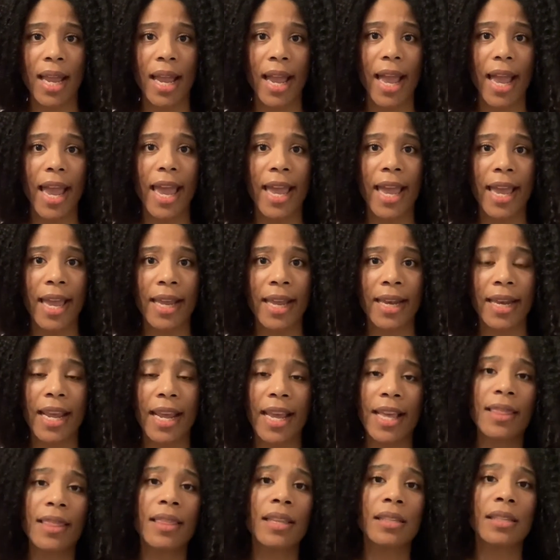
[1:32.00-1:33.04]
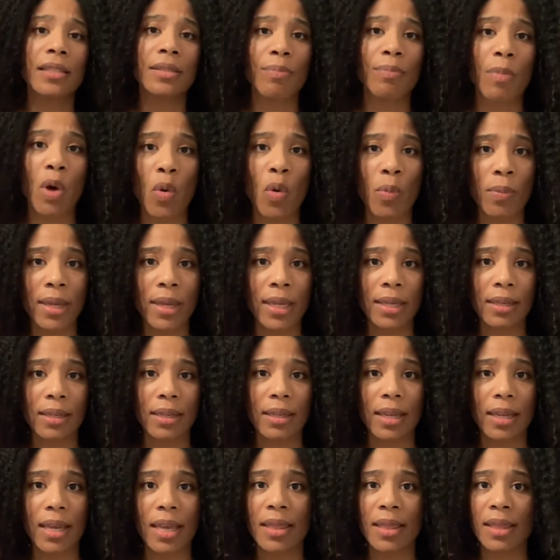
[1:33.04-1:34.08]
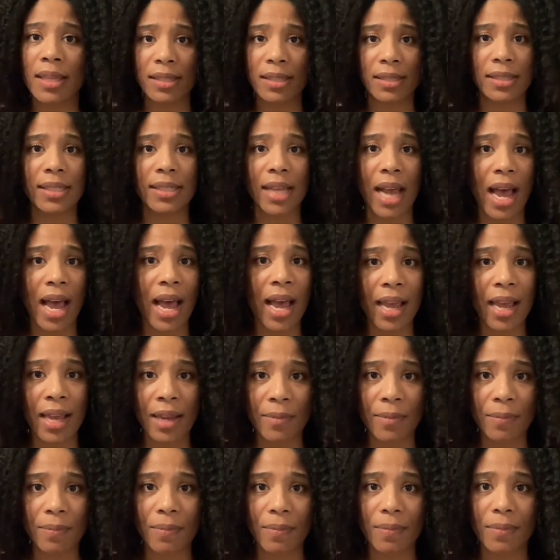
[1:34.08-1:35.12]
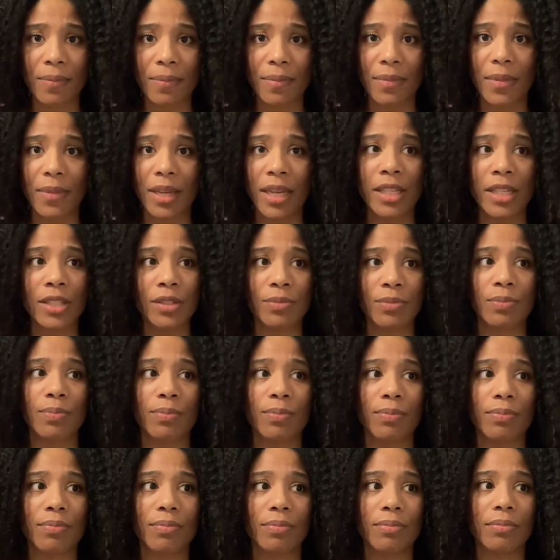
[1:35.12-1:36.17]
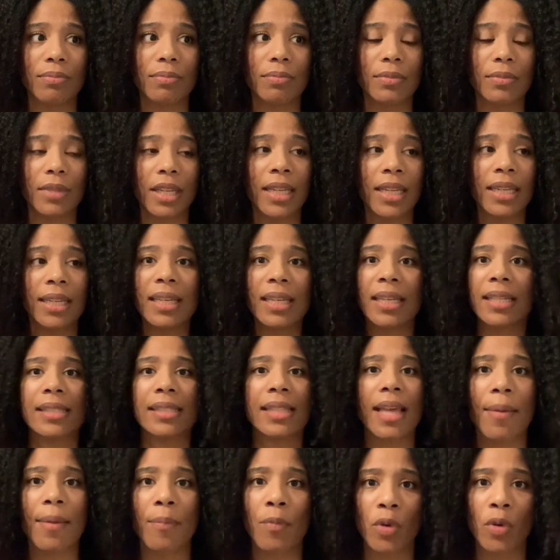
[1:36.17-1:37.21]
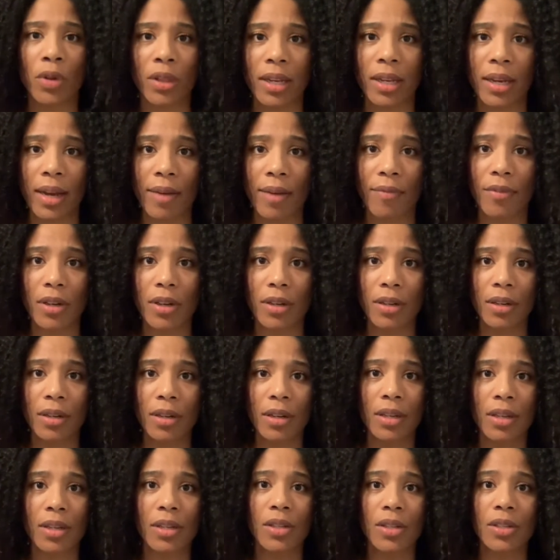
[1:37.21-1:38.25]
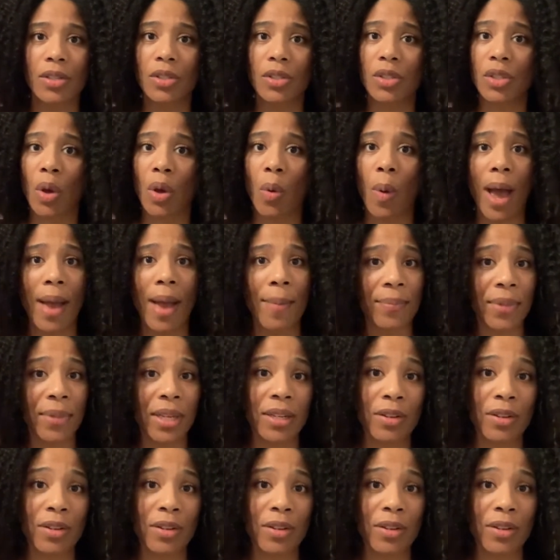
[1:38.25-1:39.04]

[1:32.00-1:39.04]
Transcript: And in this moment, in this time, he needs that more than ever. So I'm being